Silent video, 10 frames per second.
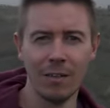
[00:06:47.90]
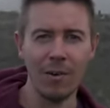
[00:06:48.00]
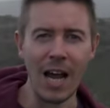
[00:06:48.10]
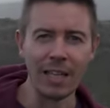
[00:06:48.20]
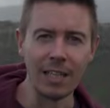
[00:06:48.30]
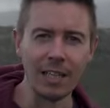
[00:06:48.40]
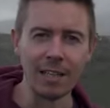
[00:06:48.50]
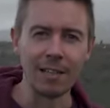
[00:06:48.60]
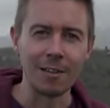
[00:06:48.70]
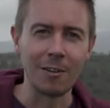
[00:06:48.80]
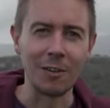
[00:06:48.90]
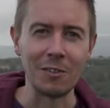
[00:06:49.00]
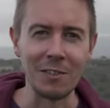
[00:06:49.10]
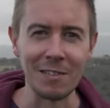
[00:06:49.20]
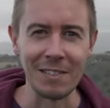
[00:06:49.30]
running
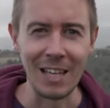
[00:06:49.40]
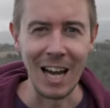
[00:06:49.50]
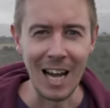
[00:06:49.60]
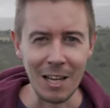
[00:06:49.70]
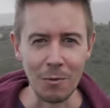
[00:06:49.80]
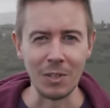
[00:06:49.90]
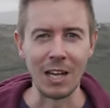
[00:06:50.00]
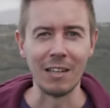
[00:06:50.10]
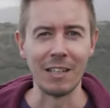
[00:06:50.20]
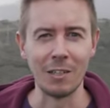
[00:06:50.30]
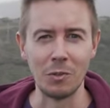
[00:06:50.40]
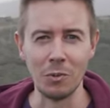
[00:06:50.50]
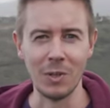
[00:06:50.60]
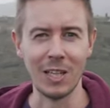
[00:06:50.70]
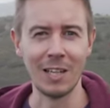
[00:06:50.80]
across the sky. What are they
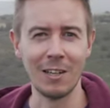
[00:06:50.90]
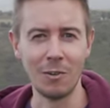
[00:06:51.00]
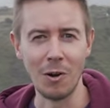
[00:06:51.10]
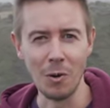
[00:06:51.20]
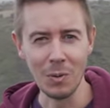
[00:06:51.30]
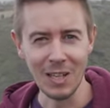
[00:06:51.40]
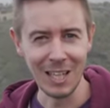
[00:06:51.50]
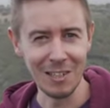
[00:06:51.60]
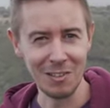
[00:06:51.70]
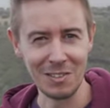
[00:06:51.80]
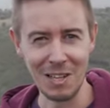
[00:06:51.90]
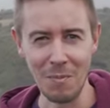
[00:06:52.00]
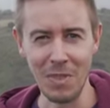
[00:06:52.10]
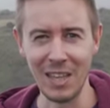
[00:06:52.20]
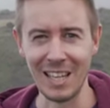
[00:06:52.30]
doing? Rolling or
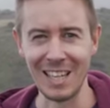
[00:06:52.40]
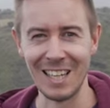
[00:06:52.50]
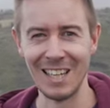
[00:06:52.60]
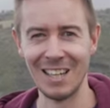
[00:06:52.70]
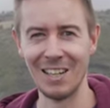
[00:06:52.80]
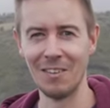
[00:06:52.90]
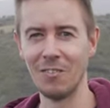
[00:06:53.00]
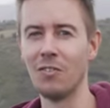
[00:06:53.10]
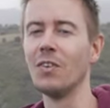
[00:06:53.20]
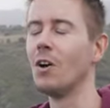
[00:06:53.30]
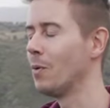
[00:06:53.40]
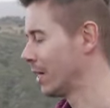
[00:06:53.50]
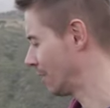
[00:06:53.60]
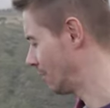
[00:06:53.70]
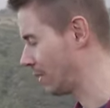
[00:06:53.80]
something? Flowing.
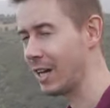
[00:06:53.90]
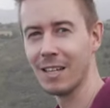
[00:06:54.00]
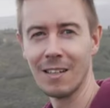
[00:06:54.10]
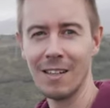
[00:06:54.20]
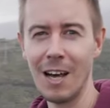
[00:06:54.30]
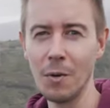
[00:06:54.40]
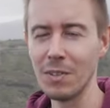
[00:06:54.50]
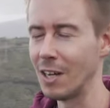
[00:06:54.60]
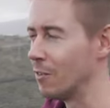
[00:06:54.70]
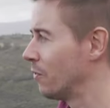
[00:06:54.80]
Flowing, okay. The clouds are